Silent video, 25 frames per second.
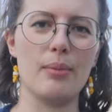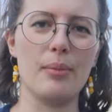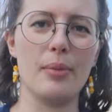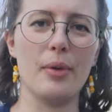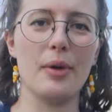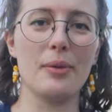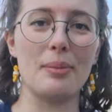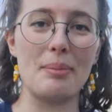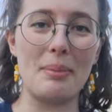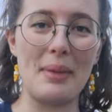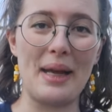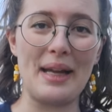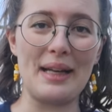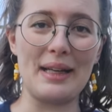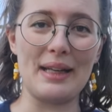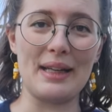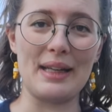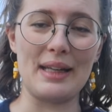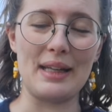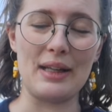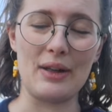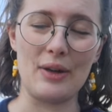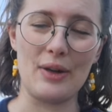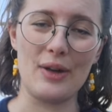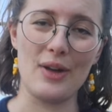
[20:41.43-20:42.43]
but
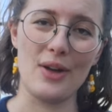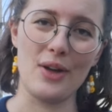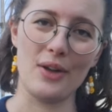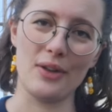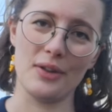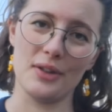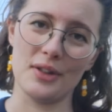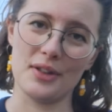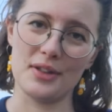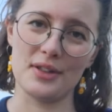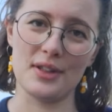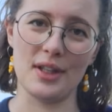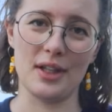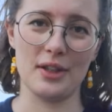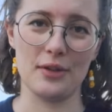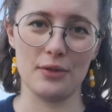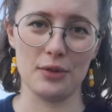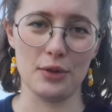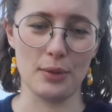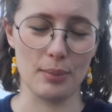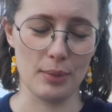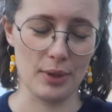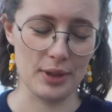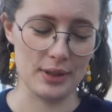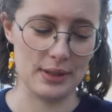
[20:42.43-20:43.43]
mainly on the side of
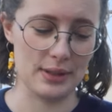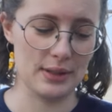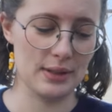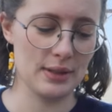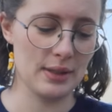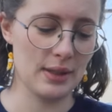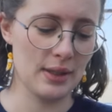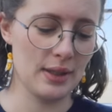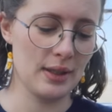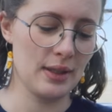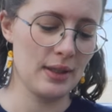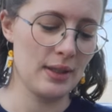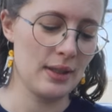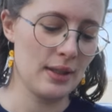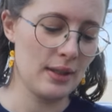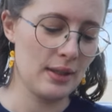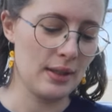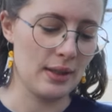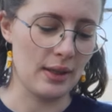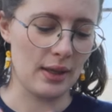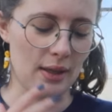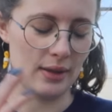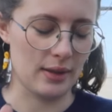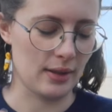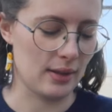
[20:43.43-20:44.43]
your bust.
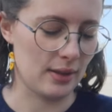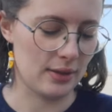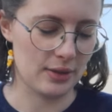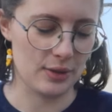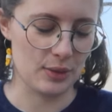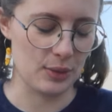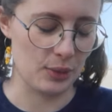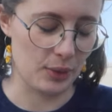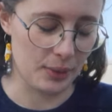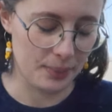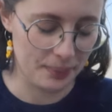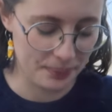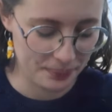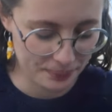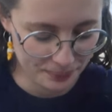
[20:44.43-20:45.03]
I think it's cool.